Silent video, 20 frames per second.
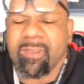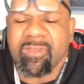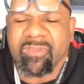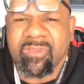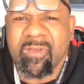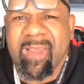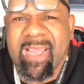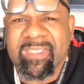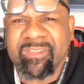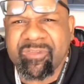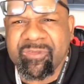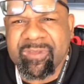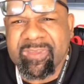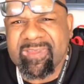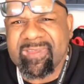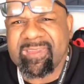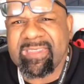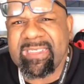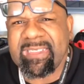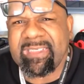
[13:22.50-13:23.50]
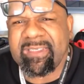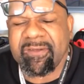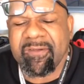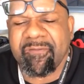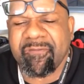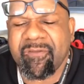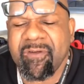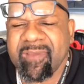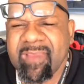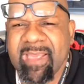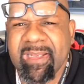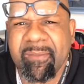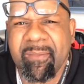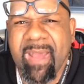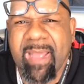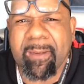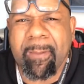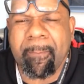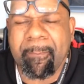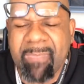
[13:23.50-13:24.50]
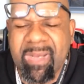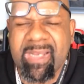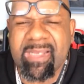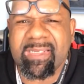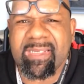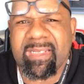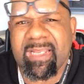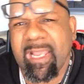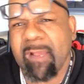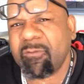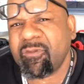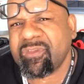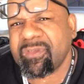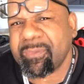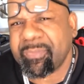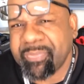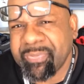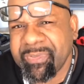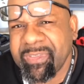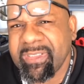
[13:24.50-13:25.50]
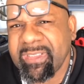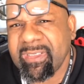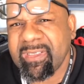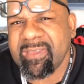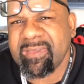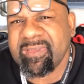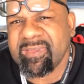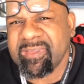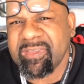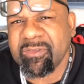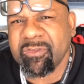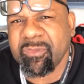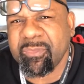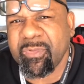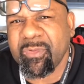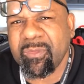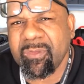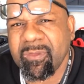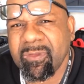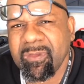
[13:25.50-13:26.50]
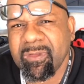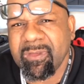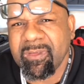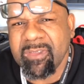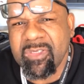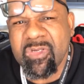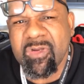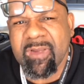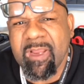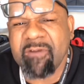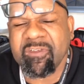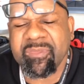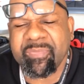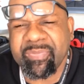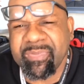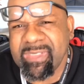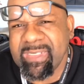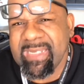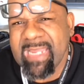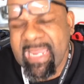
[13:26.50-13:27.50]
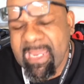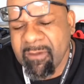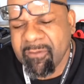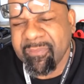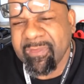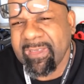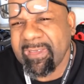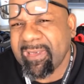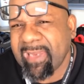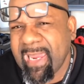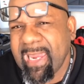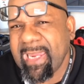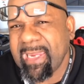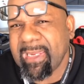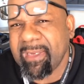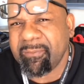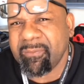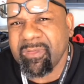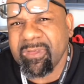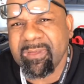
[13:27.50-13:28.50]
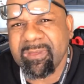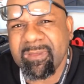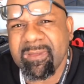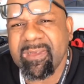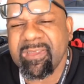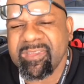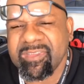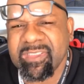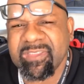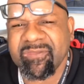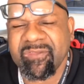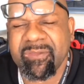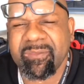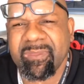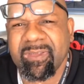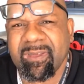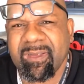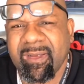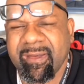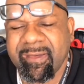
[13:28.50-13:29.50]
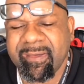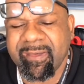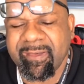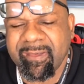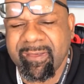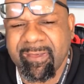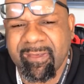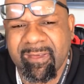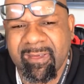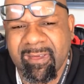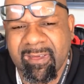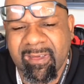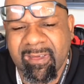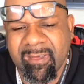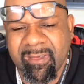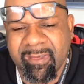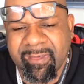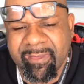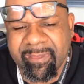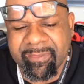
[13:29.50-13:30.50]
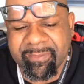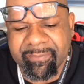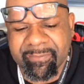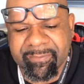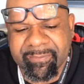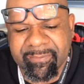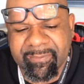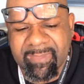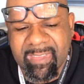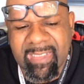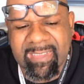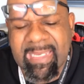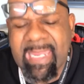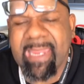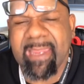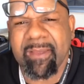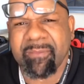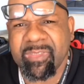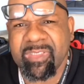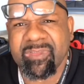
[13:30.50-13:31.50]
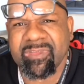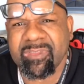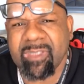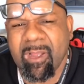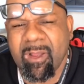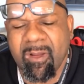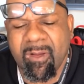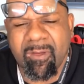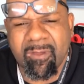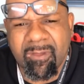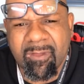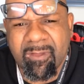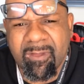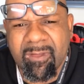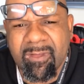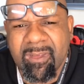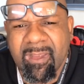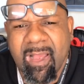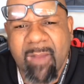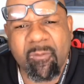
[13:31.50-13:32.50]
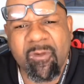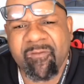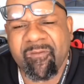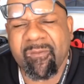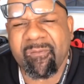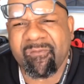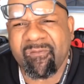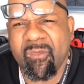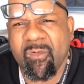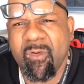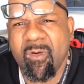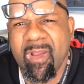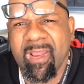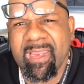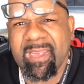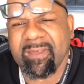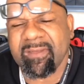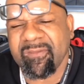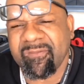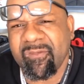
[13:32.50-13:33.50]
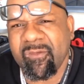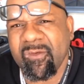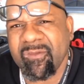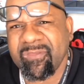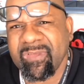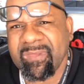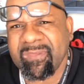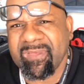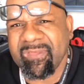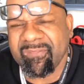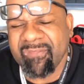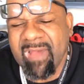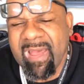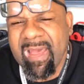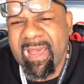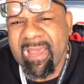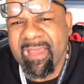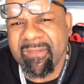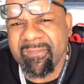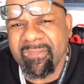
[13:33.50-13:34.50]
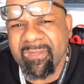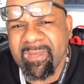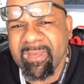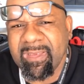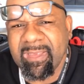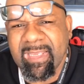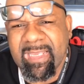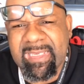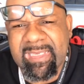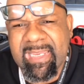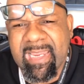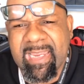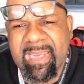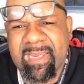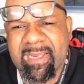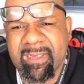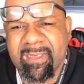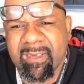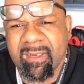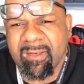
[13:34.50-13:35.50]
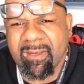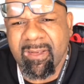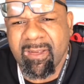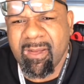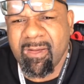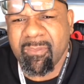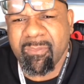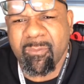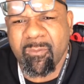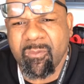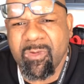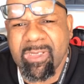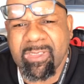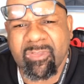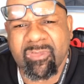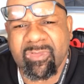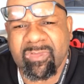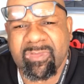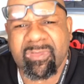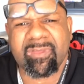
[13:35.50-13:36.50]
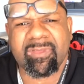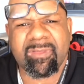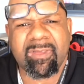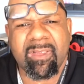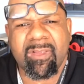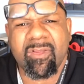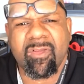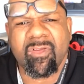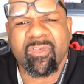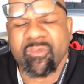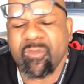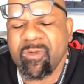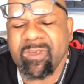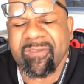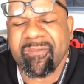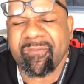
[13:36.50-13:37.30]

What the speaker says: So as you can see, for that amount of money, that was a pretty considerable, that was a pretty healthy gain just from a cam install. I went from 408 to 455 and gained what, 20